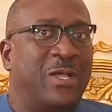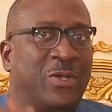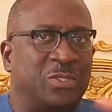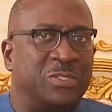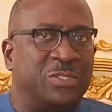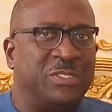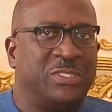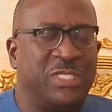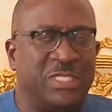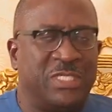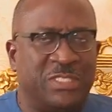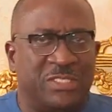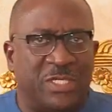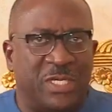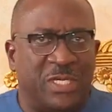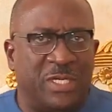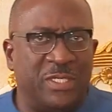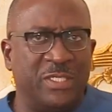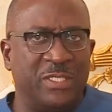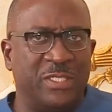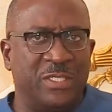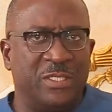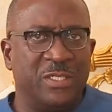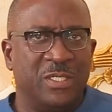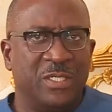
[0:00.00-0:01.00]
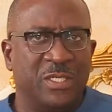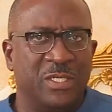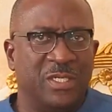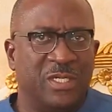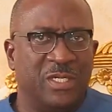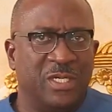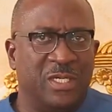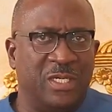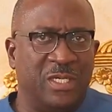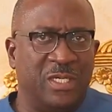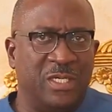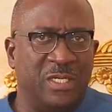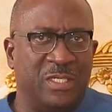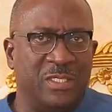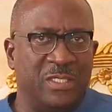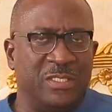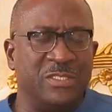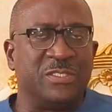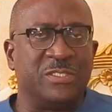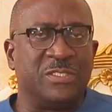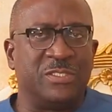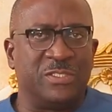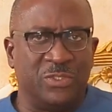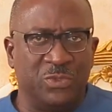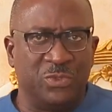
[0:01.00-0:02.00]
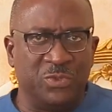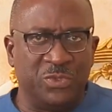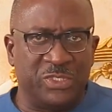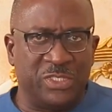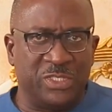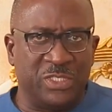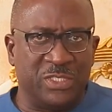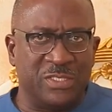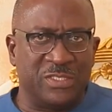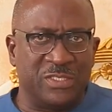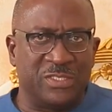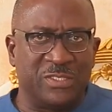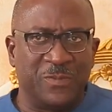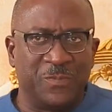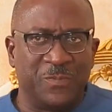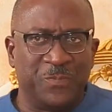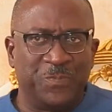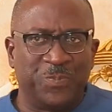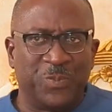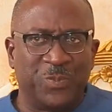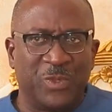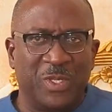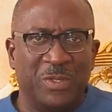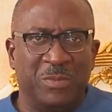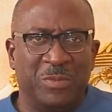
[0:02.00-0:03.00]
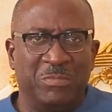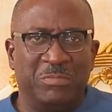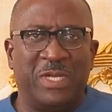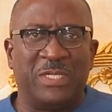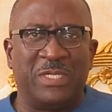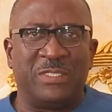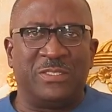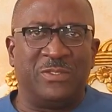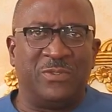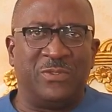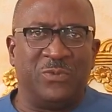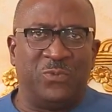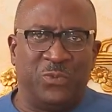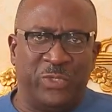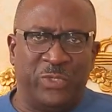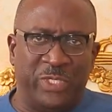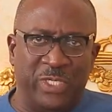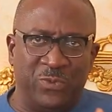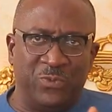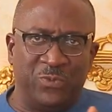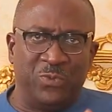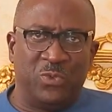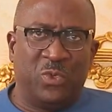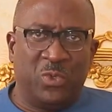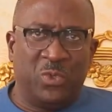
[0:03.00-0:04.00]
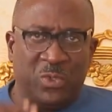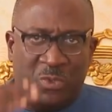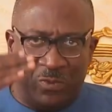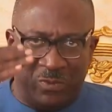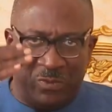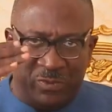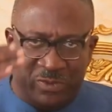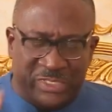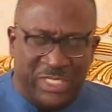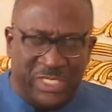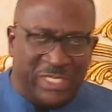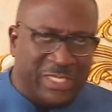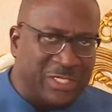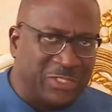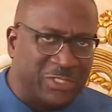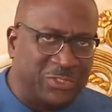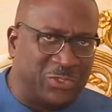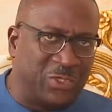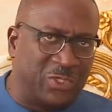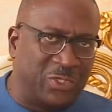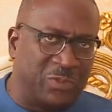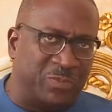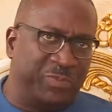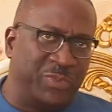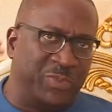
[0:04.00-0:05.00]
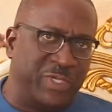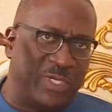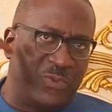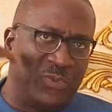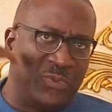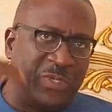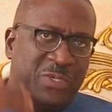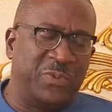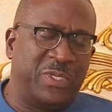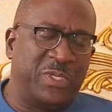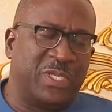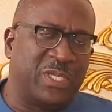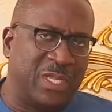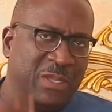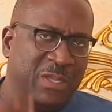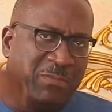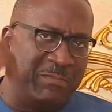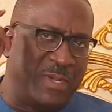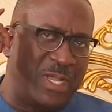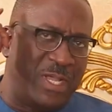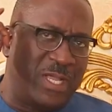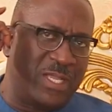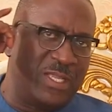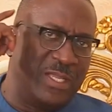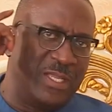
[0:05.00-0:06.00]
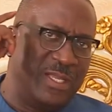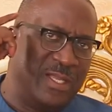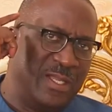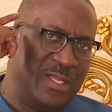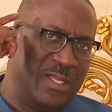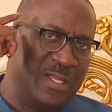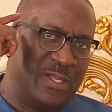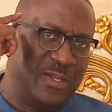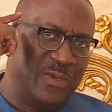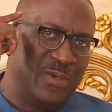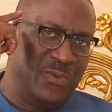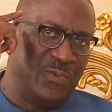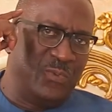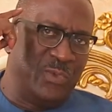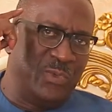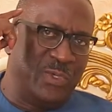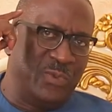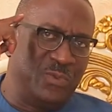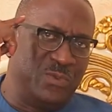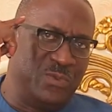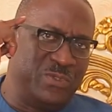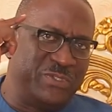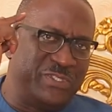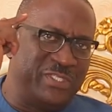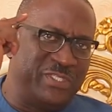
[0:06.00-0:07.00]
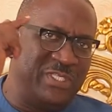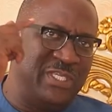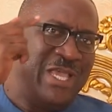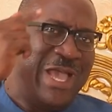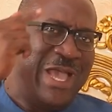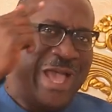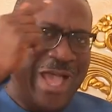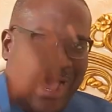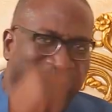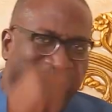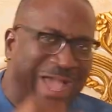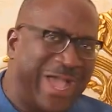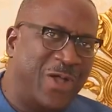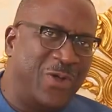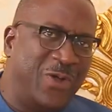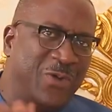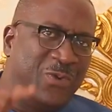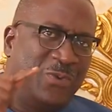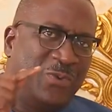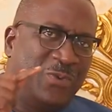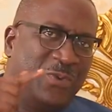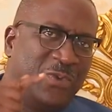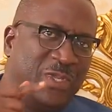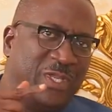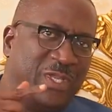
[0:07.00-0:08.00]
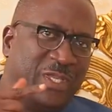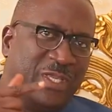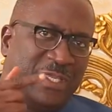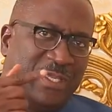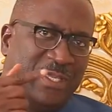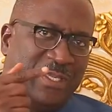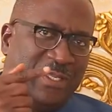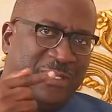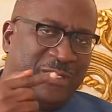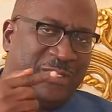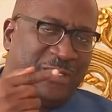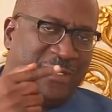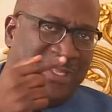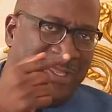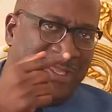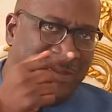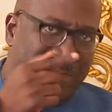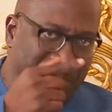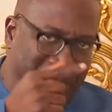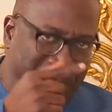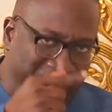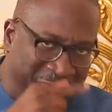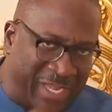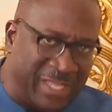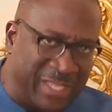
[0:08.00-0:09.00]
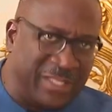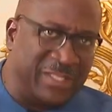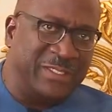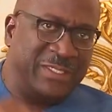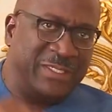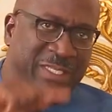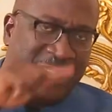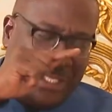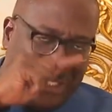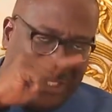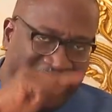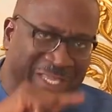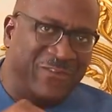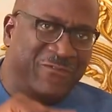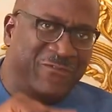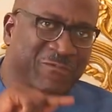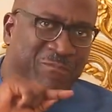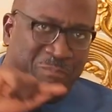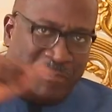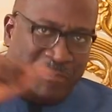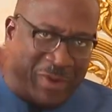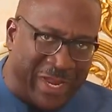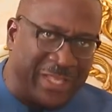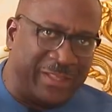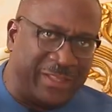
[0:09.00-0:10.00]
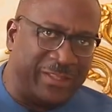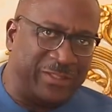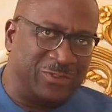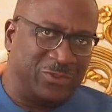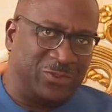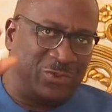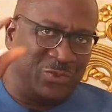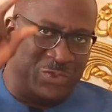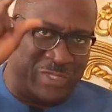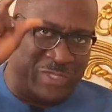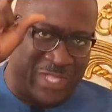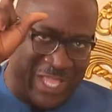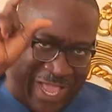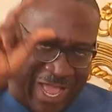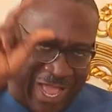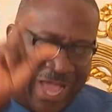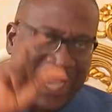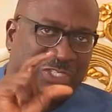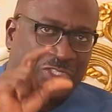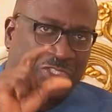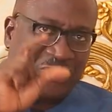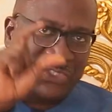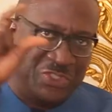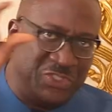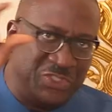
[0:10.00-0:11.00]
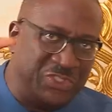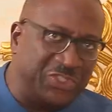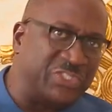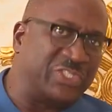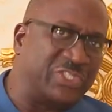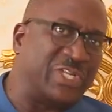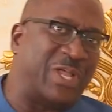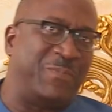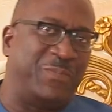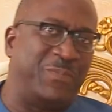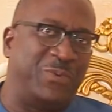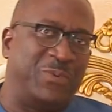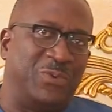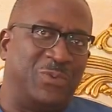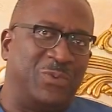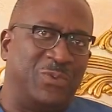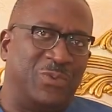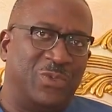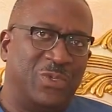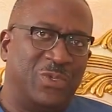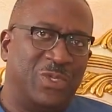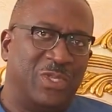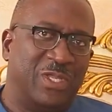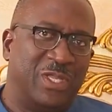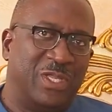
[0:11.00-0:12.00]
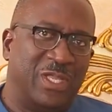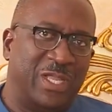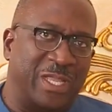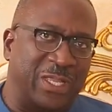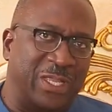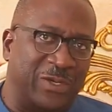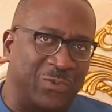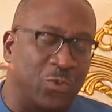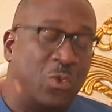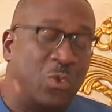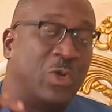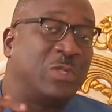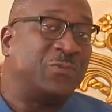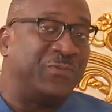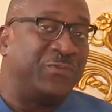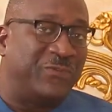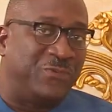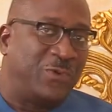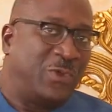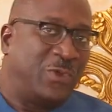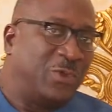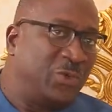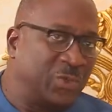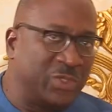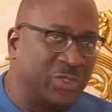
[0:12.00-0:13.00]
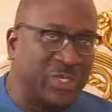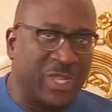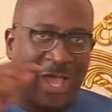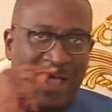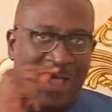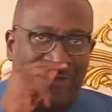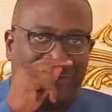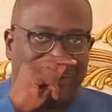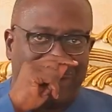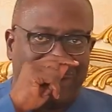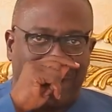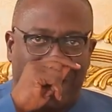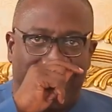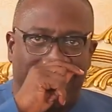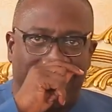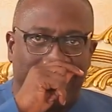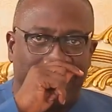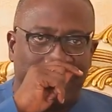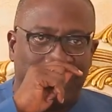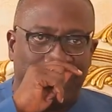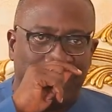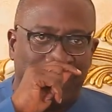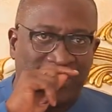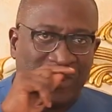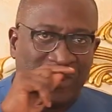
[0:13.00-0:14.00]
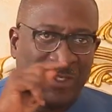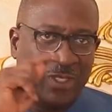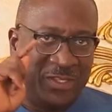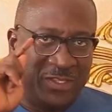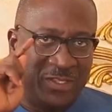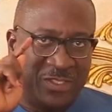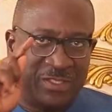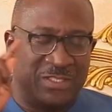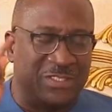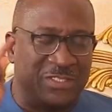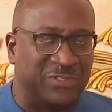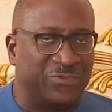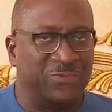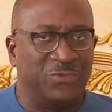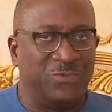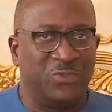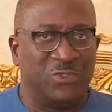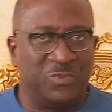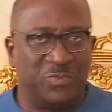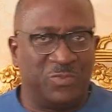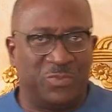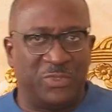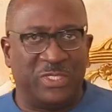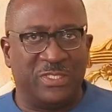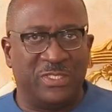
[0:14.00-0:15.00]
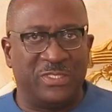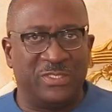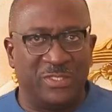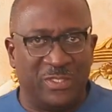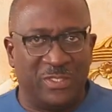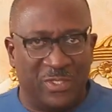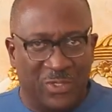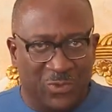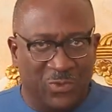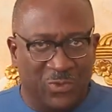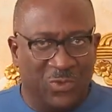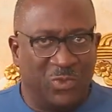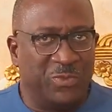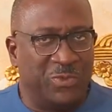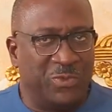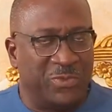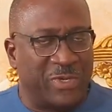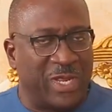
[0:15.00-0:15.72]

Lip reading: on tertiary institutions. But we will take a short break. When we come back, we will see how they gave birth to the Action Chapel and what followed after. This is Footprint. We'll be